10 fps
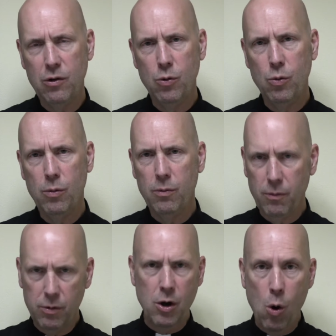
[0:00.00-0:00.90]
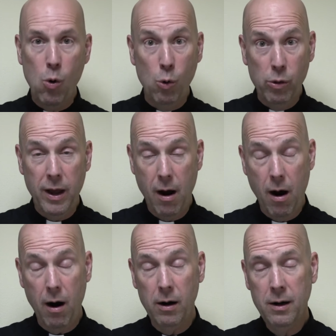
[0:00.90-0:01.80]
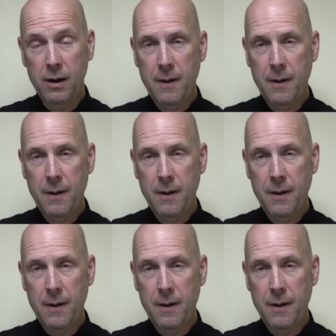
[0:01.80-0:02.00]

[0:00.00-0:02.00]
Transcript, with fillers: you know who they are,